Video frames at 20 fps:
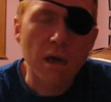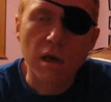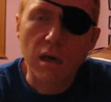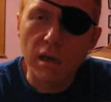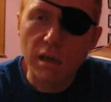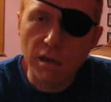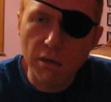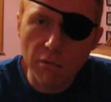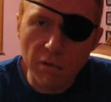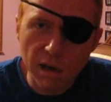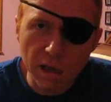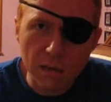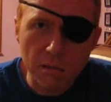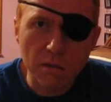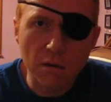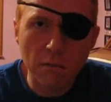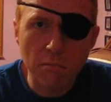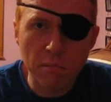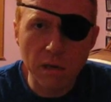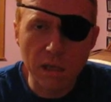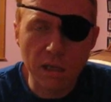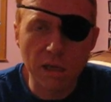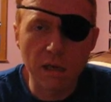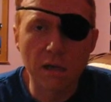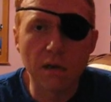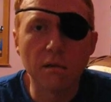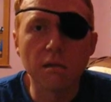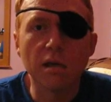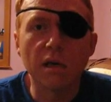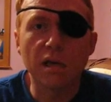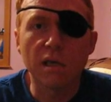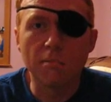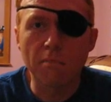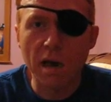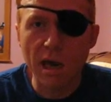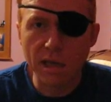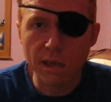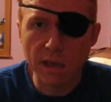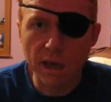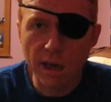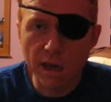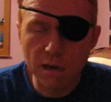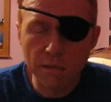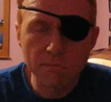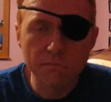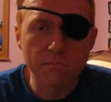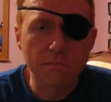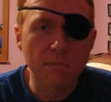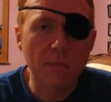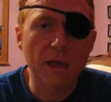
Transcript: Anyway, no big deal. He's back now.